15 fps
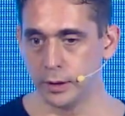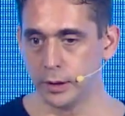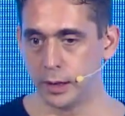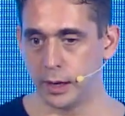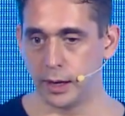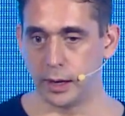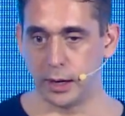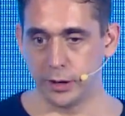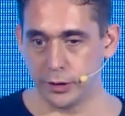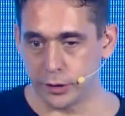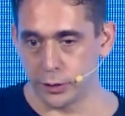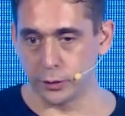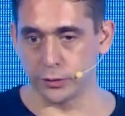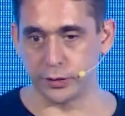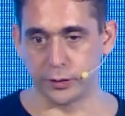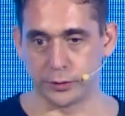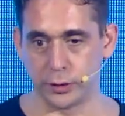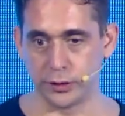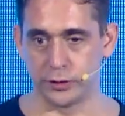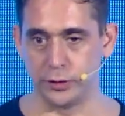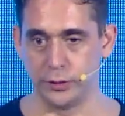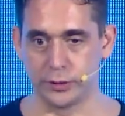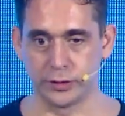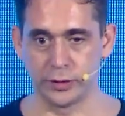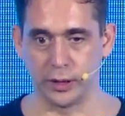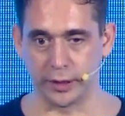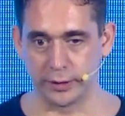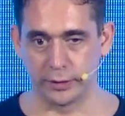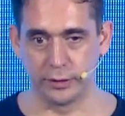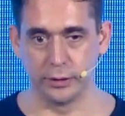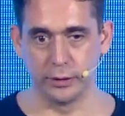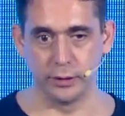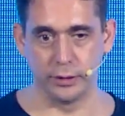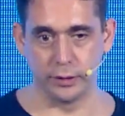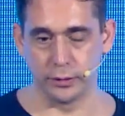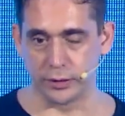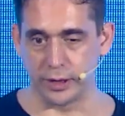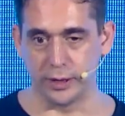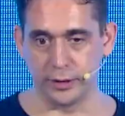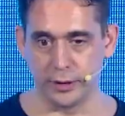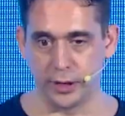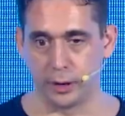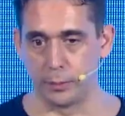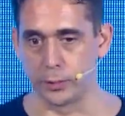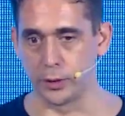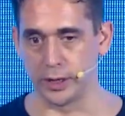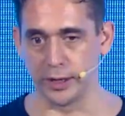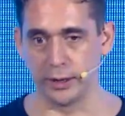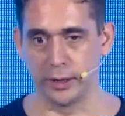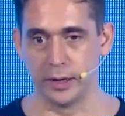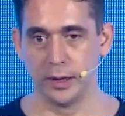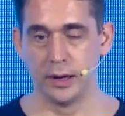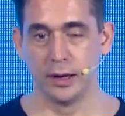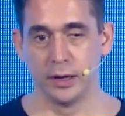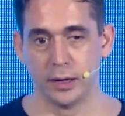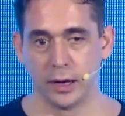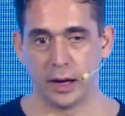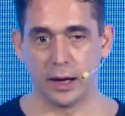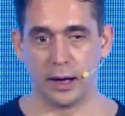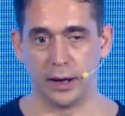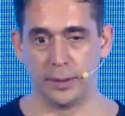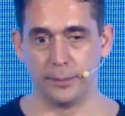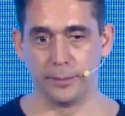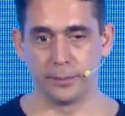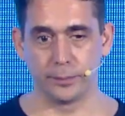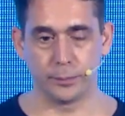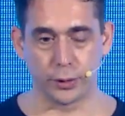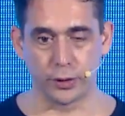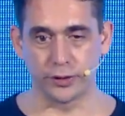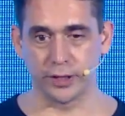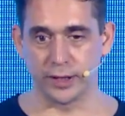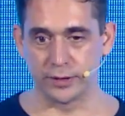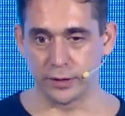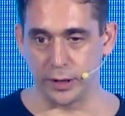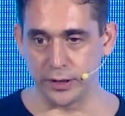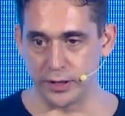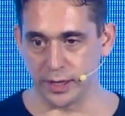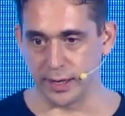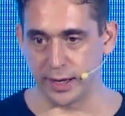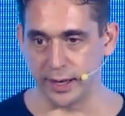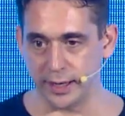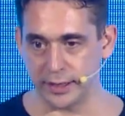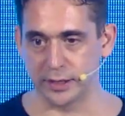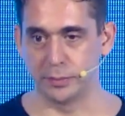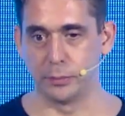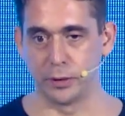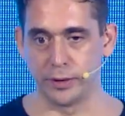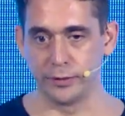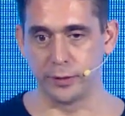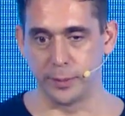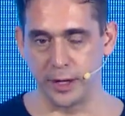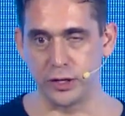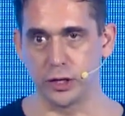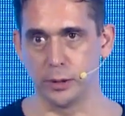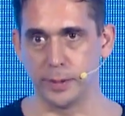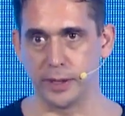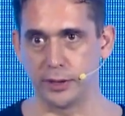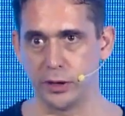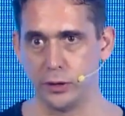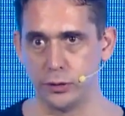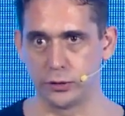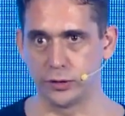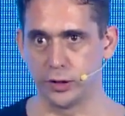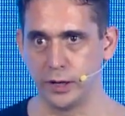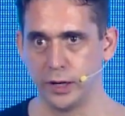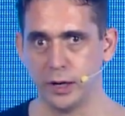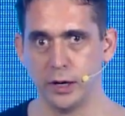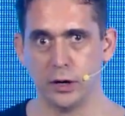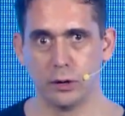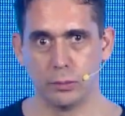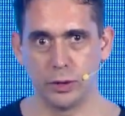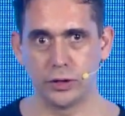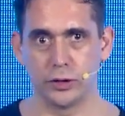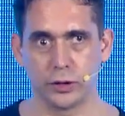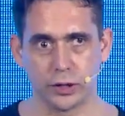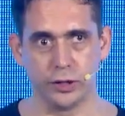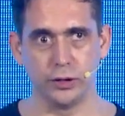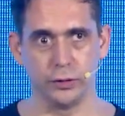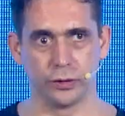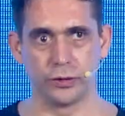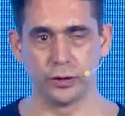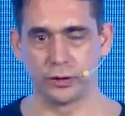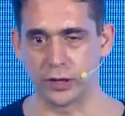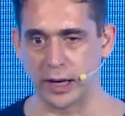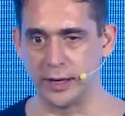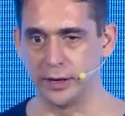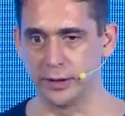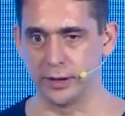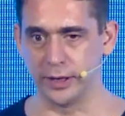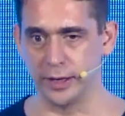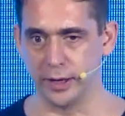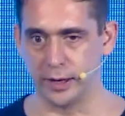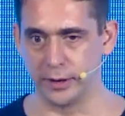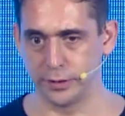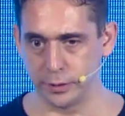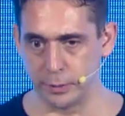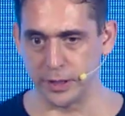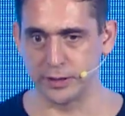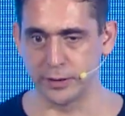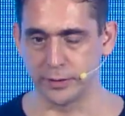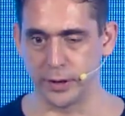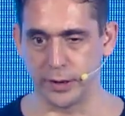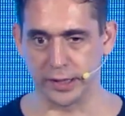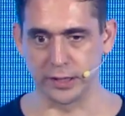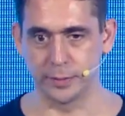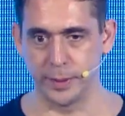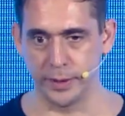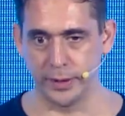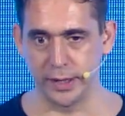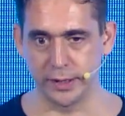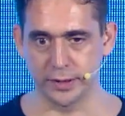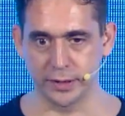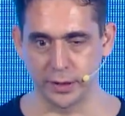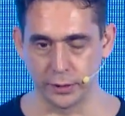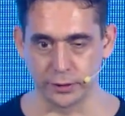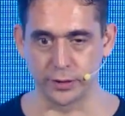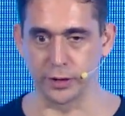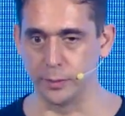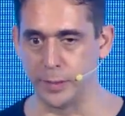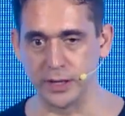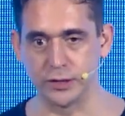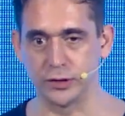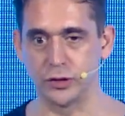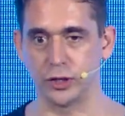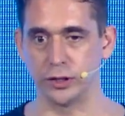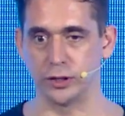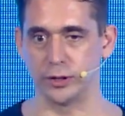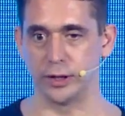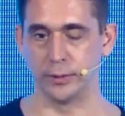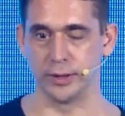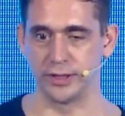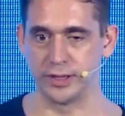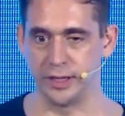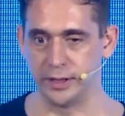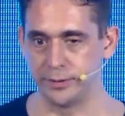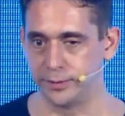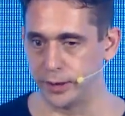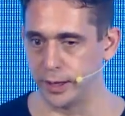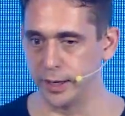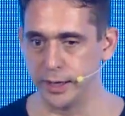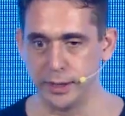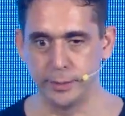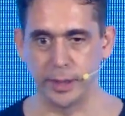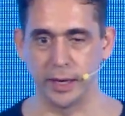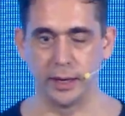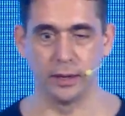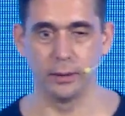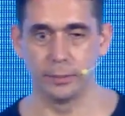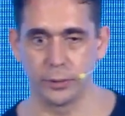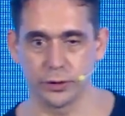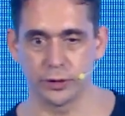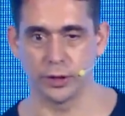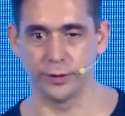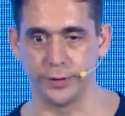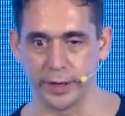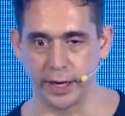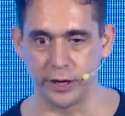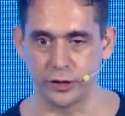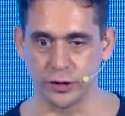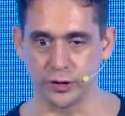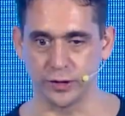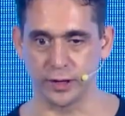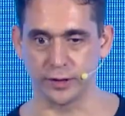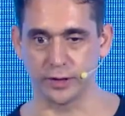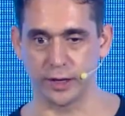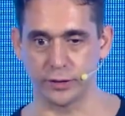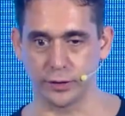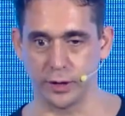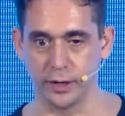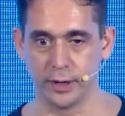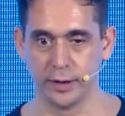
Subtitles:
And you can also, of course, use the onboarding process to actually collect more information about the user, which you can use to tailor the rest of their experience and also the messaging that they'll receive via email, push notifications, etc.